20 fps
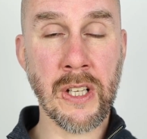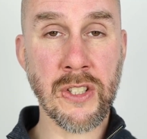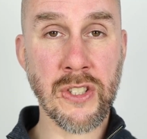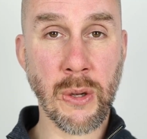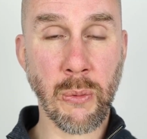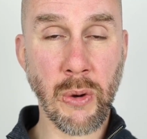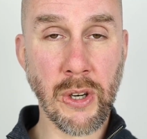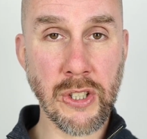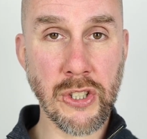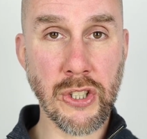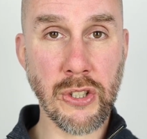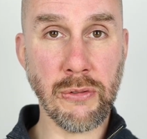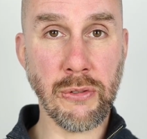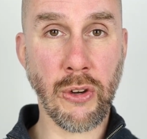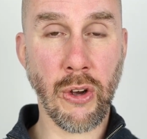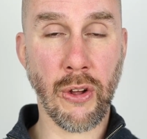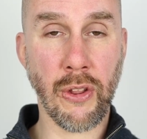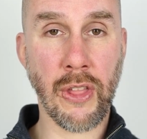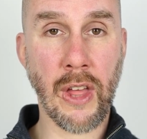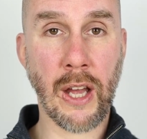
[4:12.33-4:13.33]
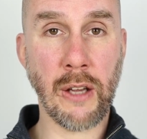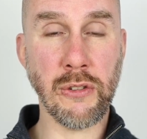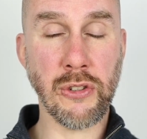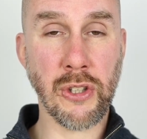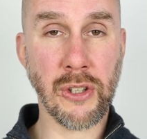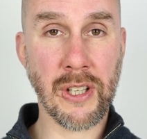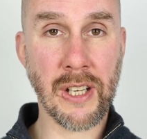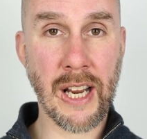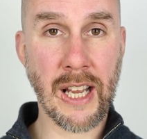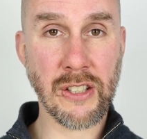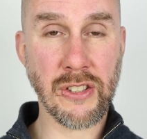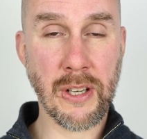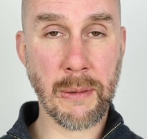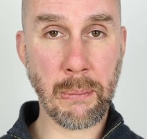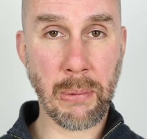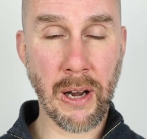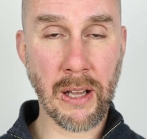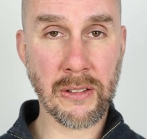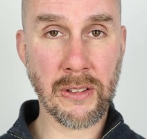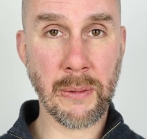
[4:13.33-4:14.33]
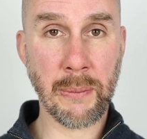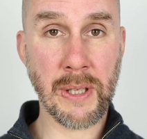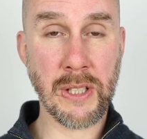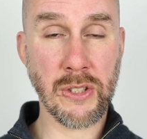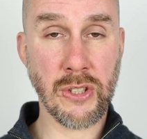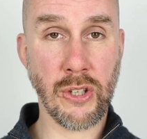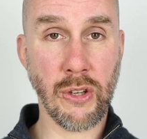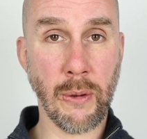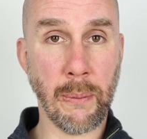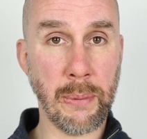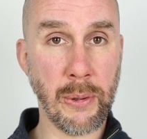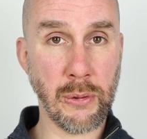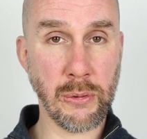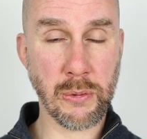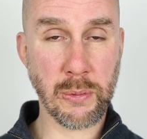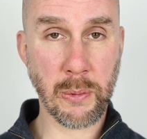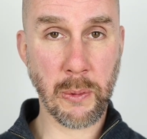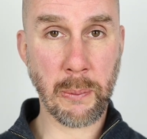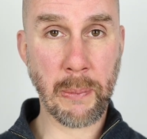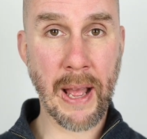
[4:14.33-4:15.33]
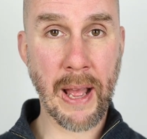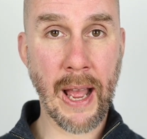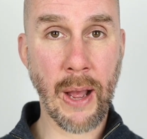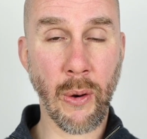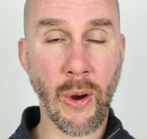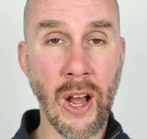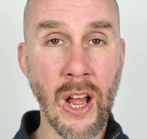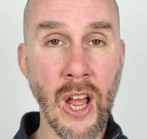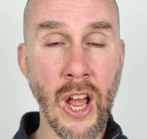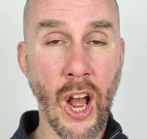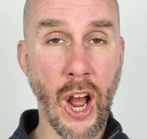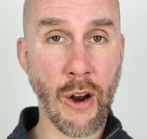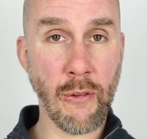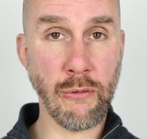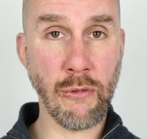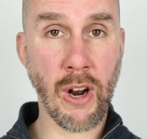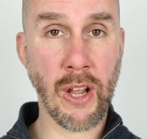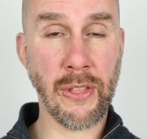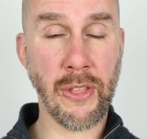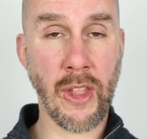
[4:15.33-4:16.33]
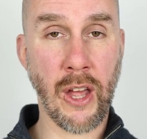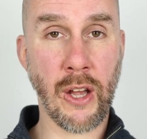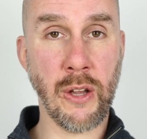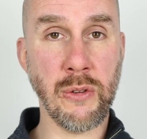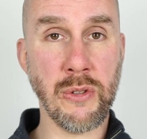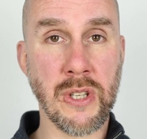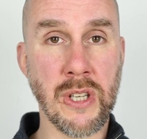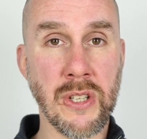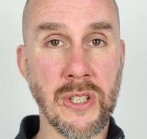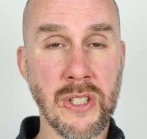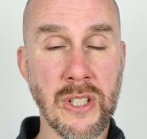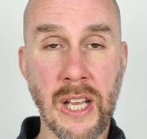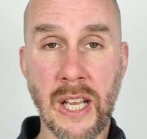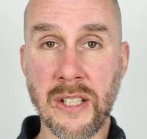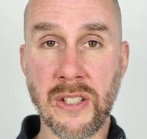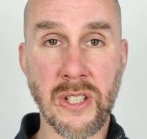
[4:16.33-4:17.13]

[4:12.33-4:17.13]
So once you've got those, you can actually plug them into your portable power and run those instead.